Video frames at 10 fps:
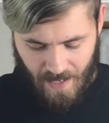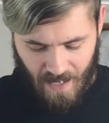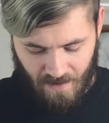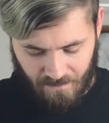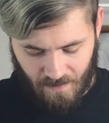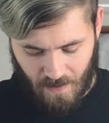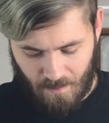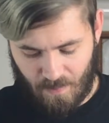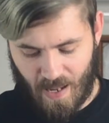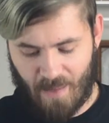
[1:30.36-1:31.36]
have
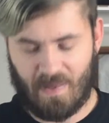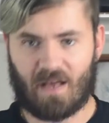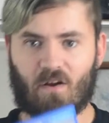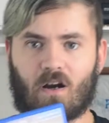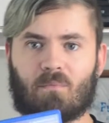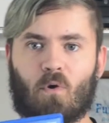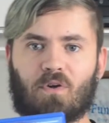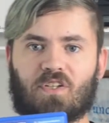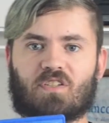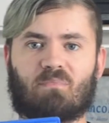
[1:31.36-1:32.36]
Batman Arkham
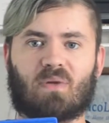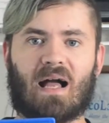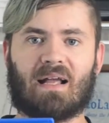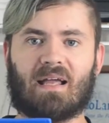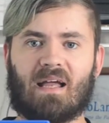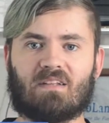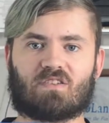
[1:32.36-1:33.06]
Origins Blackgate.